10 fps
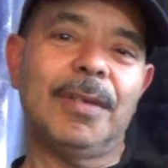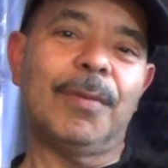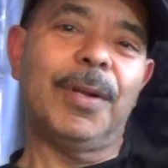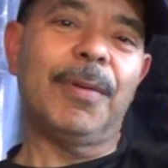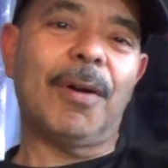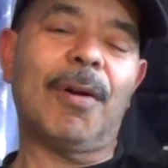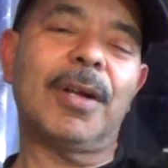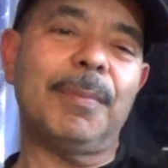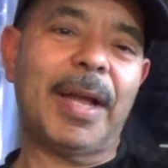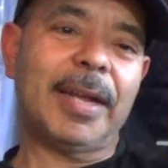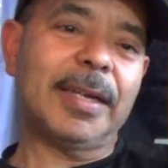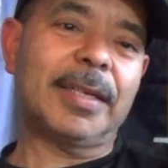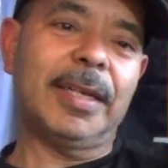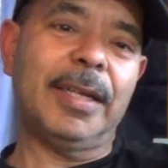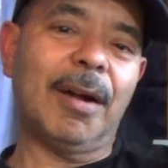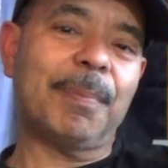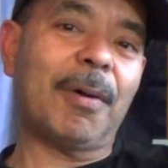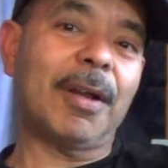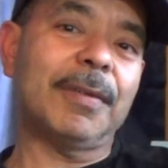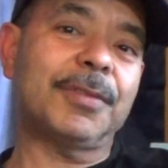we were automatically
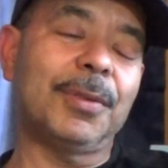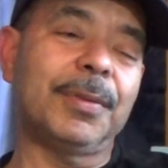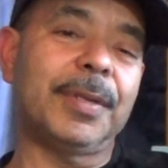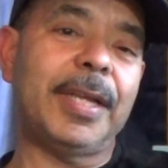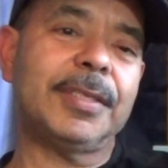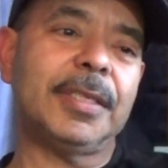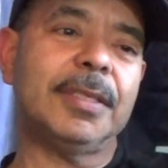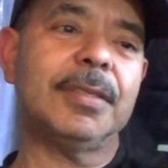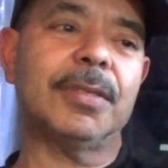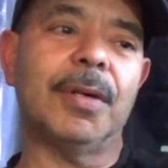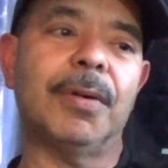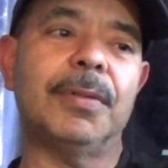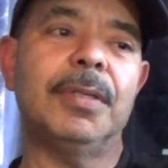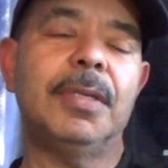part of Zulu Nation, so